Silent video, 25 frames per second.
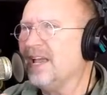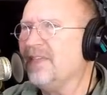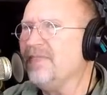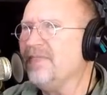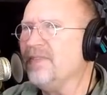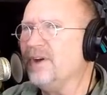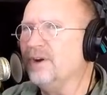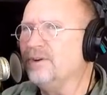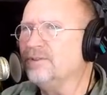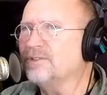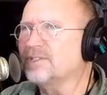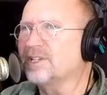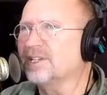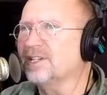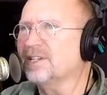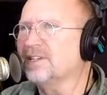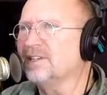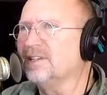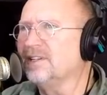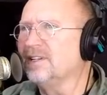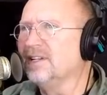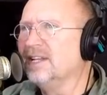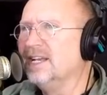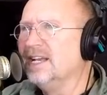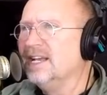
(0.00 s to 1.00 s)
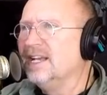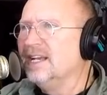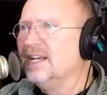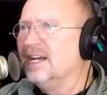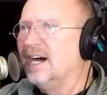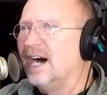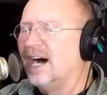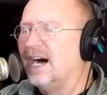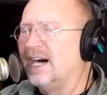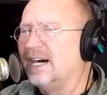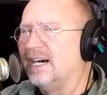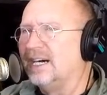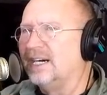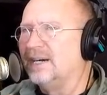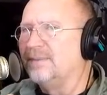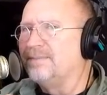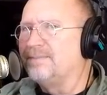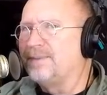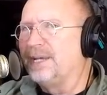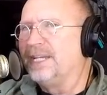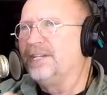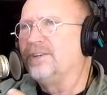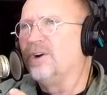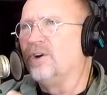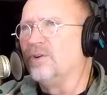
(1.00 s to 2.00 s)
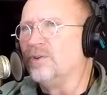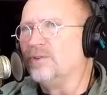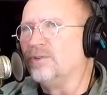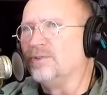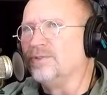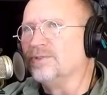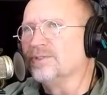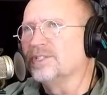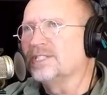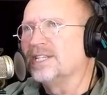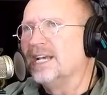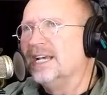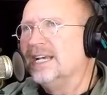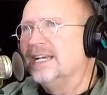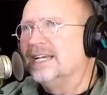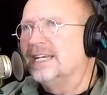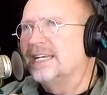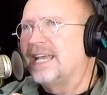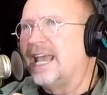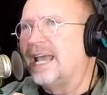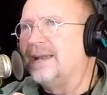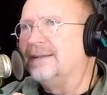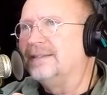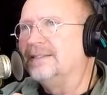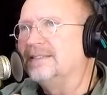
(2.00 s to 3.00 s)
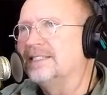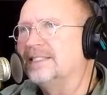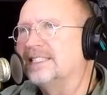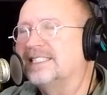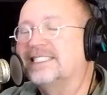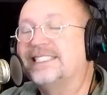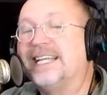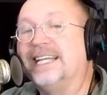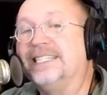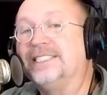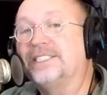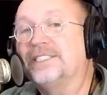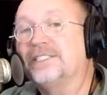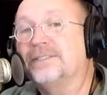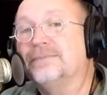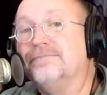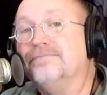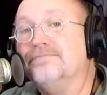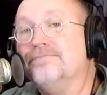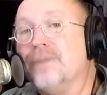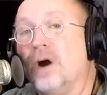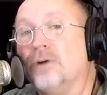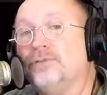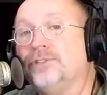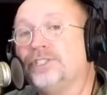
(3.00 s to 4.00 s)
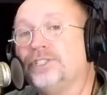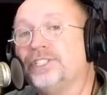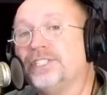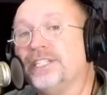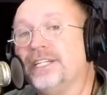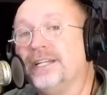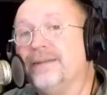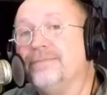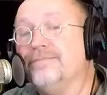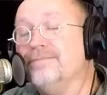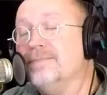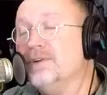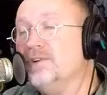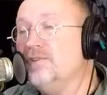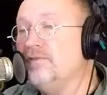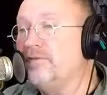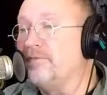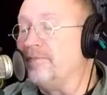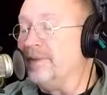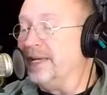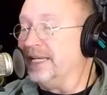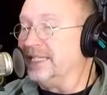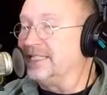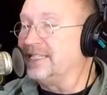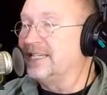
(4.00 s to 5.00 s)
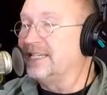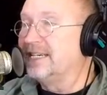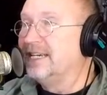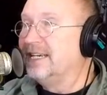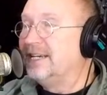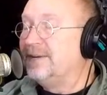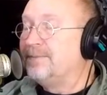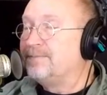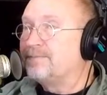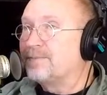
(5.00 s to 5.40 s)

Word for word: And those little uh, pinholes can sense motion and movement